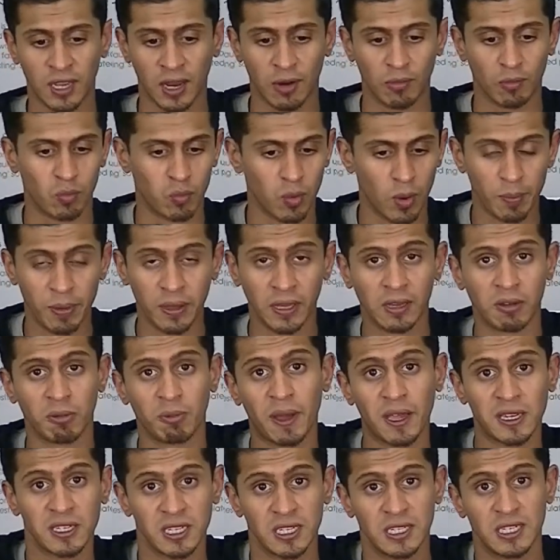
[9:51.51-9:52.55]
get whopping
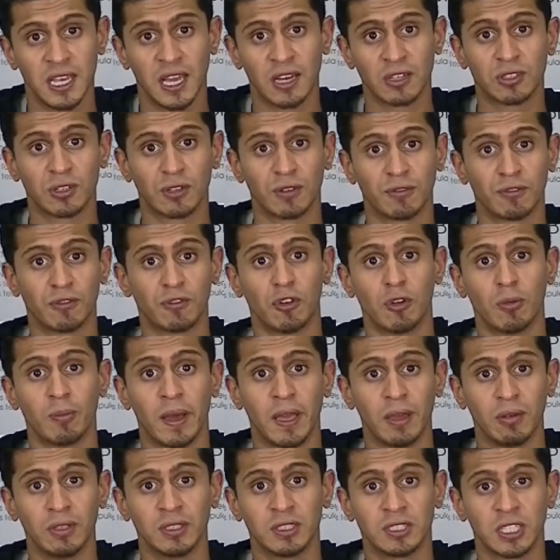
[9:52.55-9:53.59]
capacity out of the 4
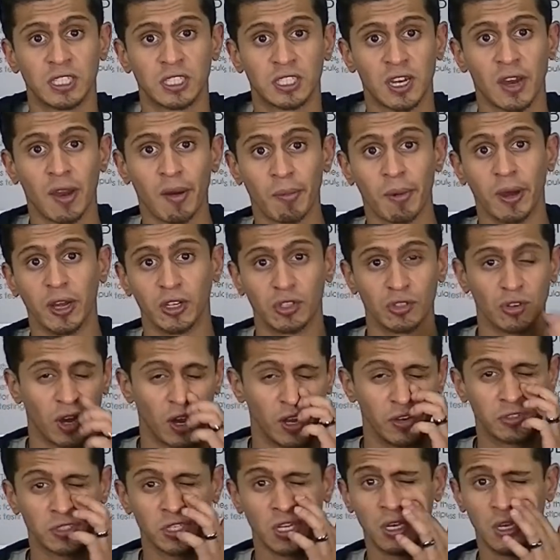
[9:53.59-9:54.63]
bay with 6 terabyte
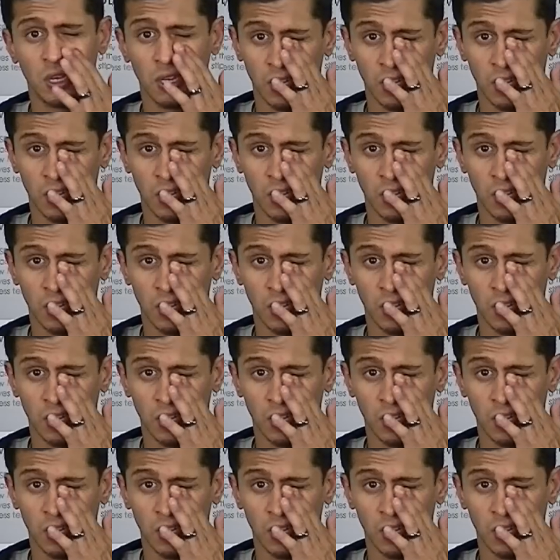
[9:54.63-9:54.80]
drives.